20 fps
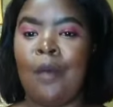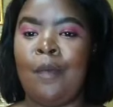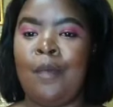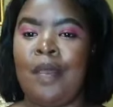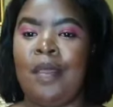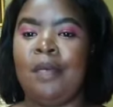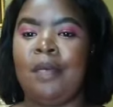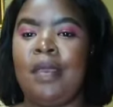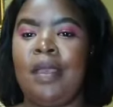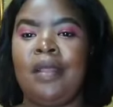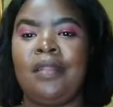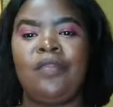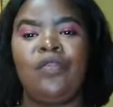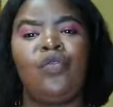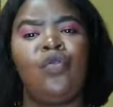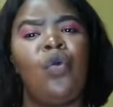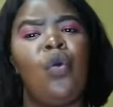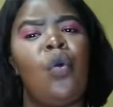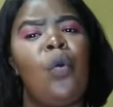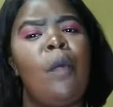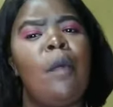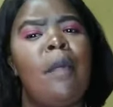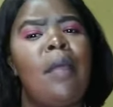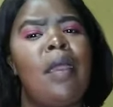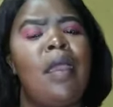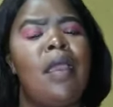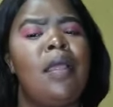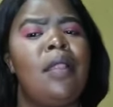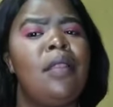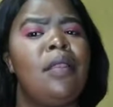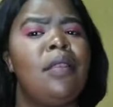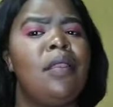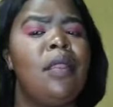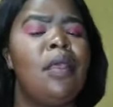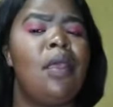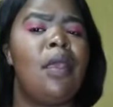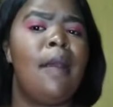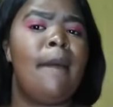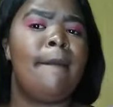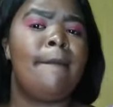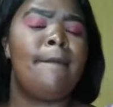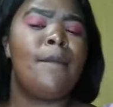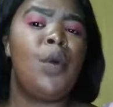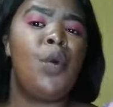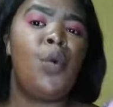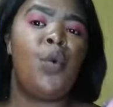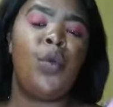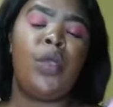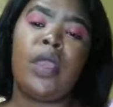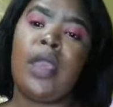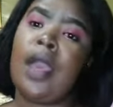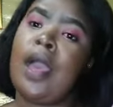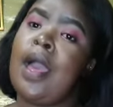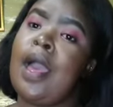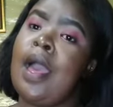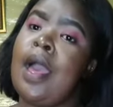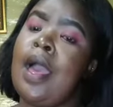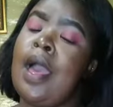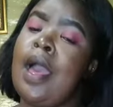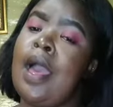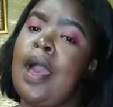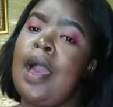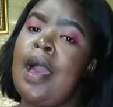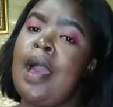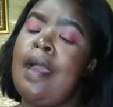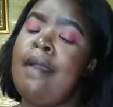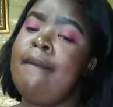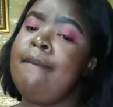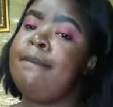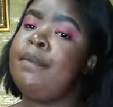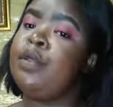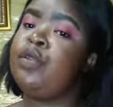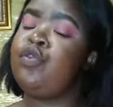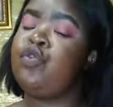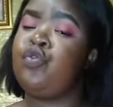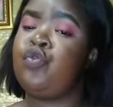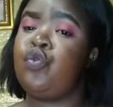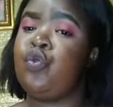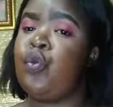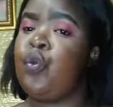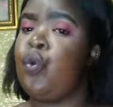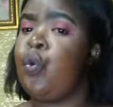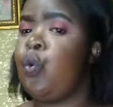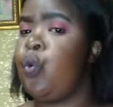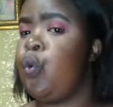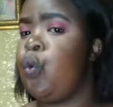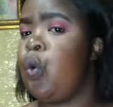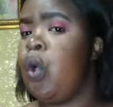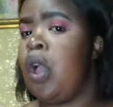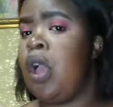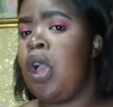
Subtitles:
Baby, I know, man. Booyah, I miss you.